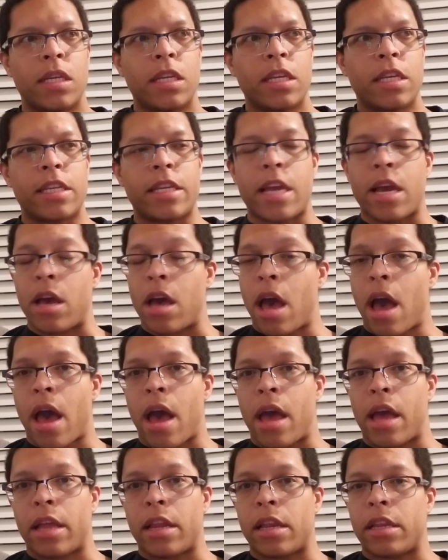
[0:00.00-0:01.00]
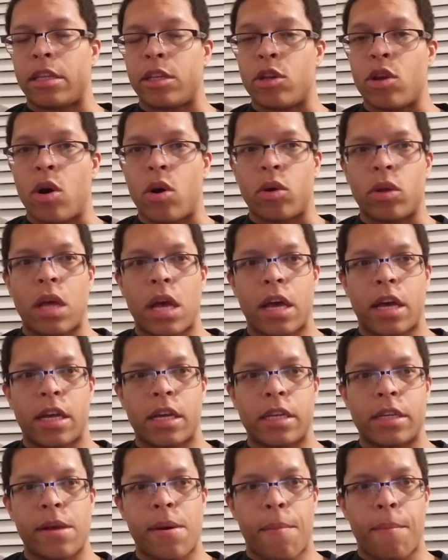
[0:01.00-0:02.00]
You know,
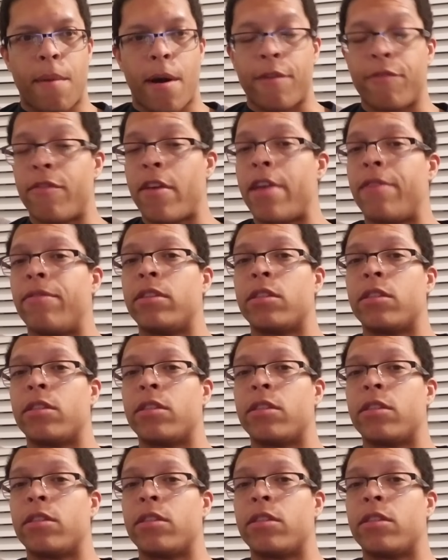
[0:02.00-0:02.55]
my faith